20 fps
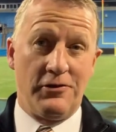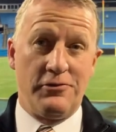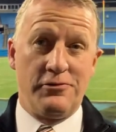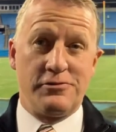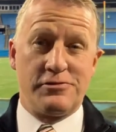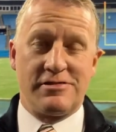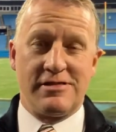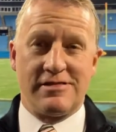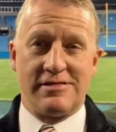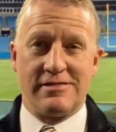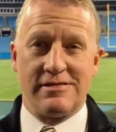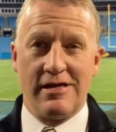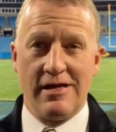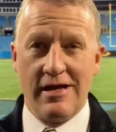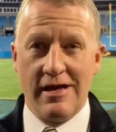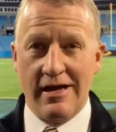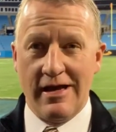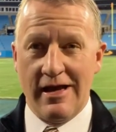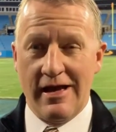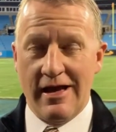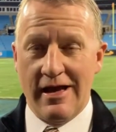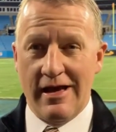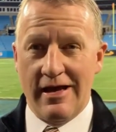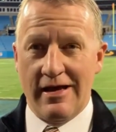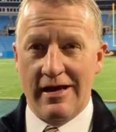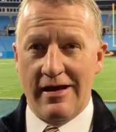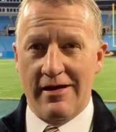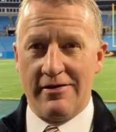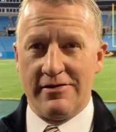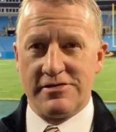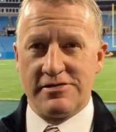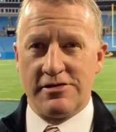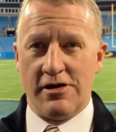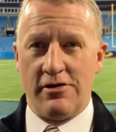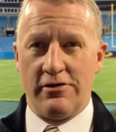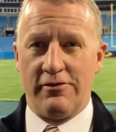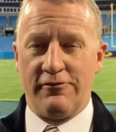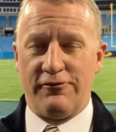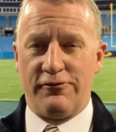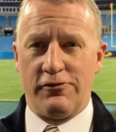lose this
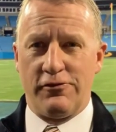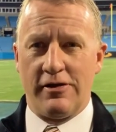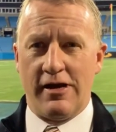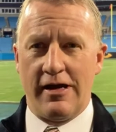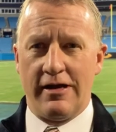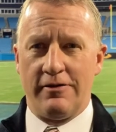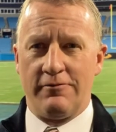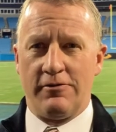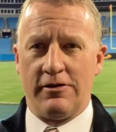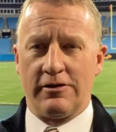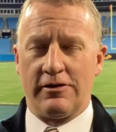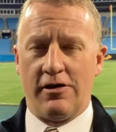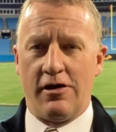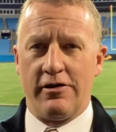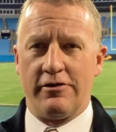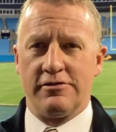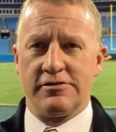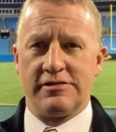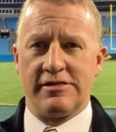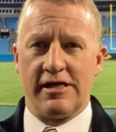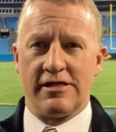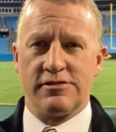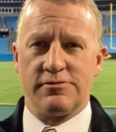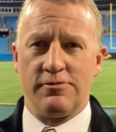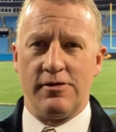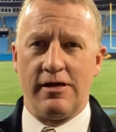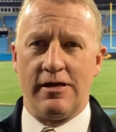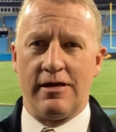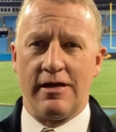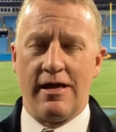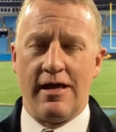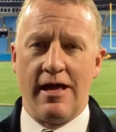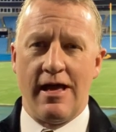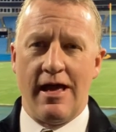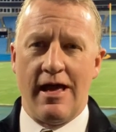Arizona 4-9-1 Cardinals next week